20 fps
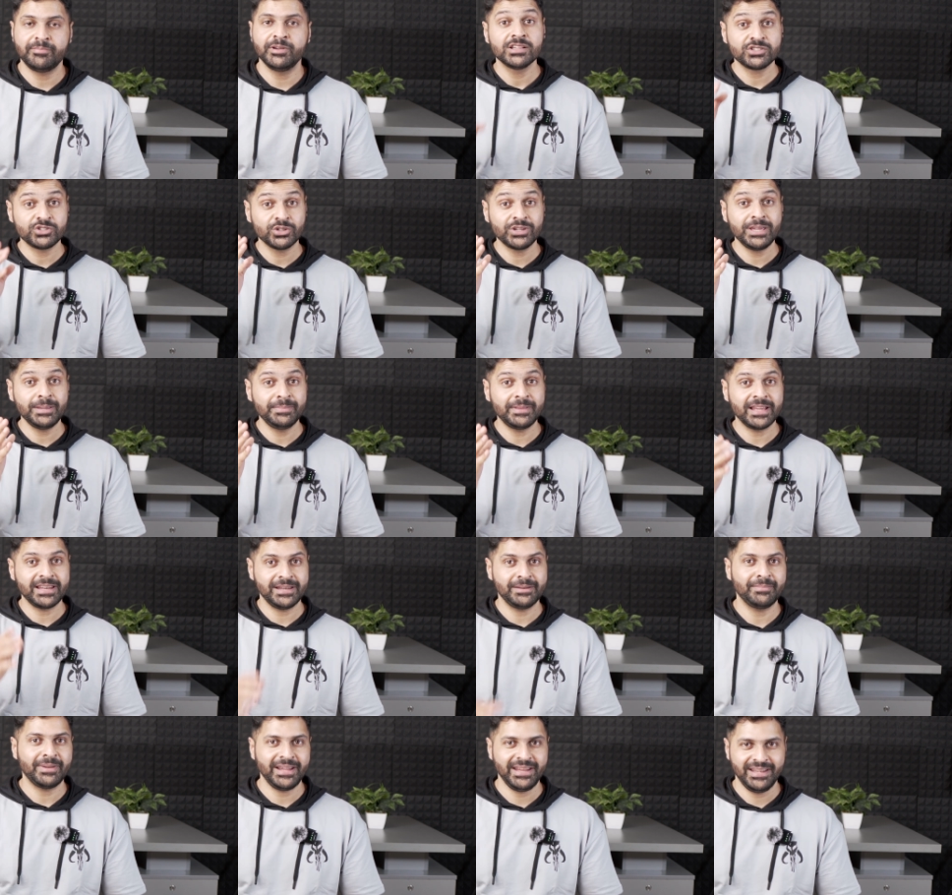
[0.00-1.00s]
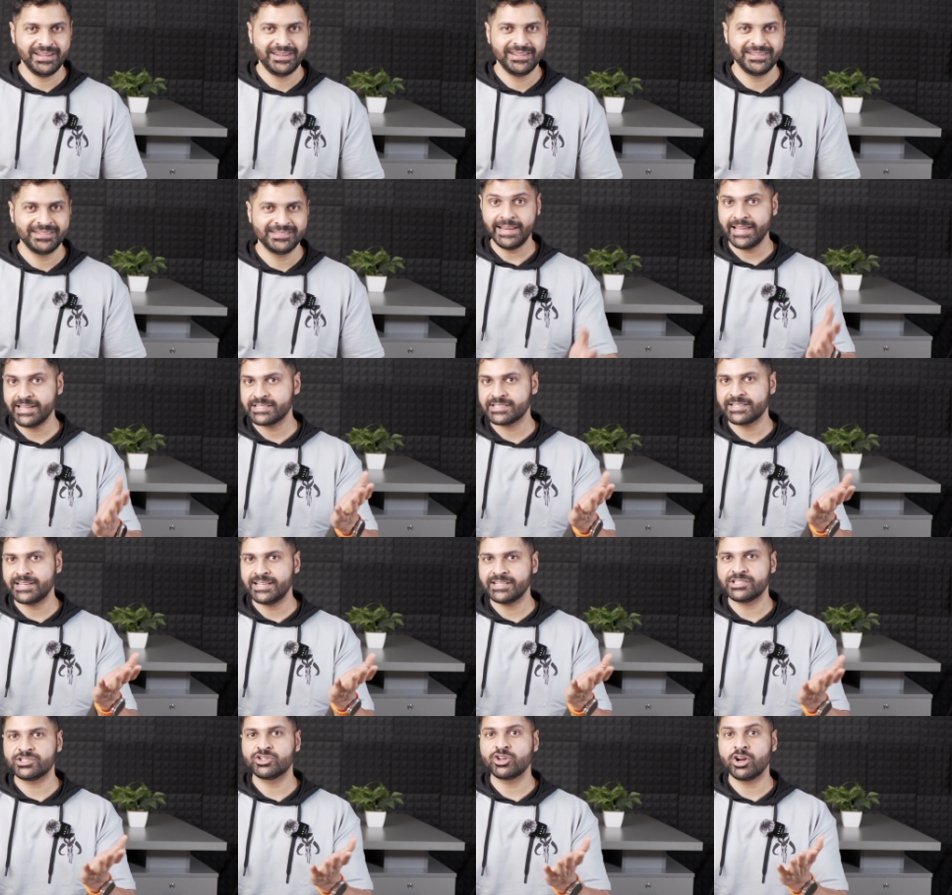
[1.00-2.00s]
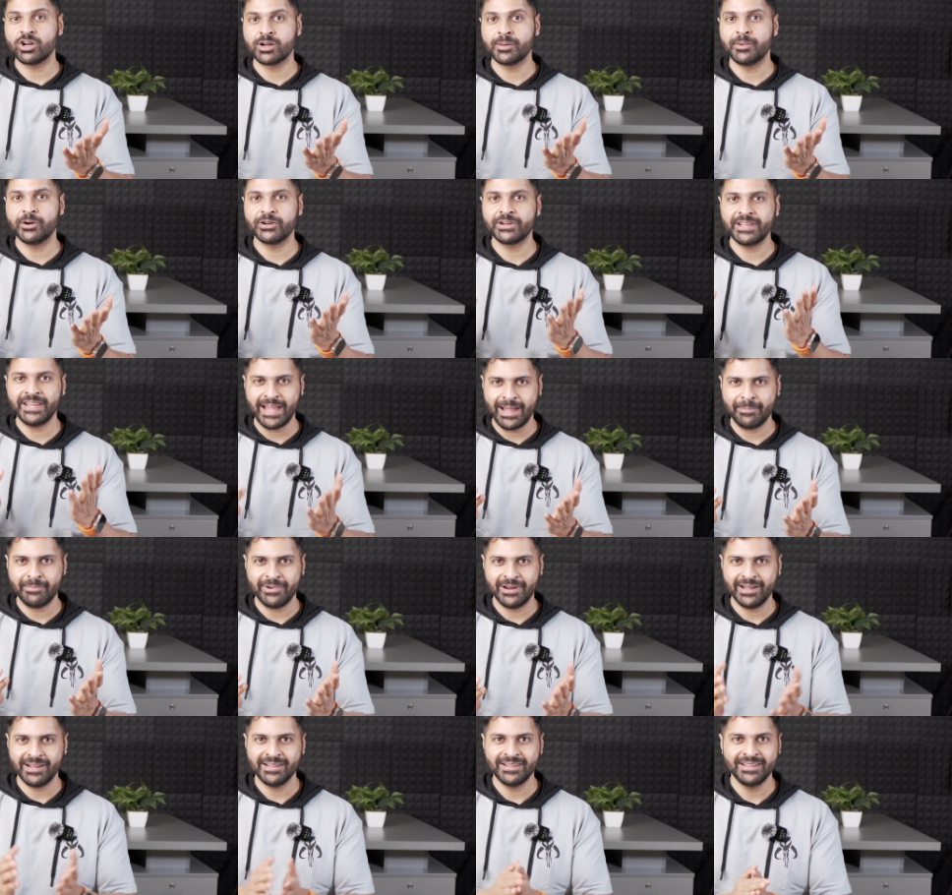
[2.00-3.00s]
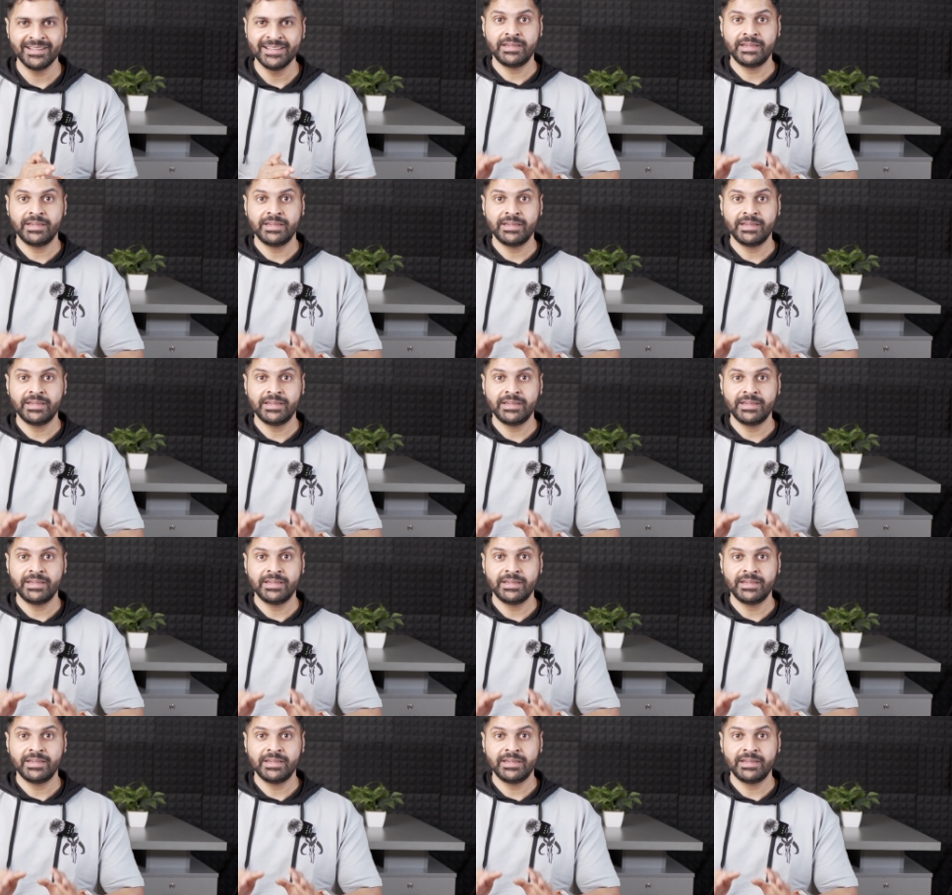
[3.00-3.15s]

So keep that in mind. Next, let's talk about camera.